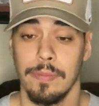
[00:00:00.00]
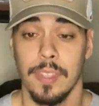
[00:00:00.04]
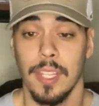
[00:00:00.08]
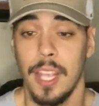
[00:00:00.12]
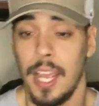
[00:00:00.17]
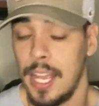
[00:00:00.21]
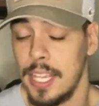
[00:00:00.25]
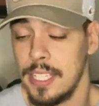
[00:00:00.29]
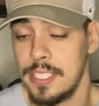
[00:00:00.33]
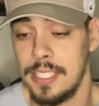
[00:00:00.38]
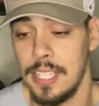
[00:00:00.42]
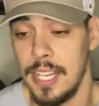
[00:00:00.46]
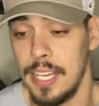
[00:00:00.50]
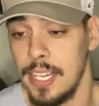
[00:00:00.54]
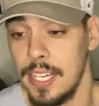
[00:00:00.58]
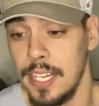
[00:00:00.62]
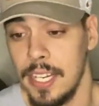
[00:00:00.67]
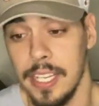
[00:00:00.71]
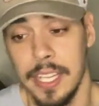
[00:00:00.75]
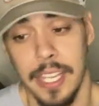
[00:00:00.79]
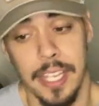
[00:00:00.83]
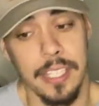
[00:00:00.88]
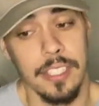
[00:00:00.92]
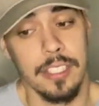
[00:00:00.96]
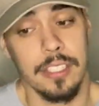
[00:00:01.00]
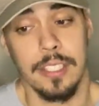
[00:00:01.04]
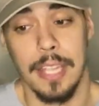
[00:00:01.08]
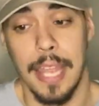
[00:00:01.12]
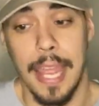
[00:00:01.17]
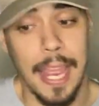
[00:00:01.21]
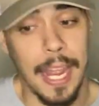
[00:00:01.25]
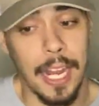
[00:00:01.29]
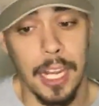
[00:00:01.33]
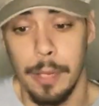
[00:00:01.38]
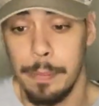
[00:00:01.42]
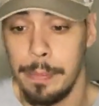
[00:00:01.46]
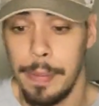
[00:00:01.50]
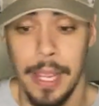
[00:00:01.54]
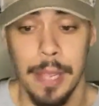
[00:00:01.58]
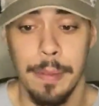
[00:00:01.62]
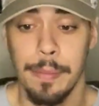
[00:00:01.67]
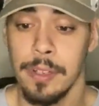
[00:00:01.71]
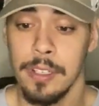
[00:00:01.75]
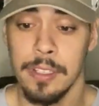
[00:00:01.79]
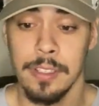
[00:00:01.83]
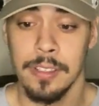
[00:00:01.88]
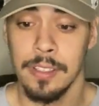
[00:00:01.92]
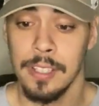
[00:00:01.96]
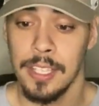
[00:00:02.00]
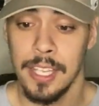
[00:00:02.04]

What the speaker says: I said it against Alabama.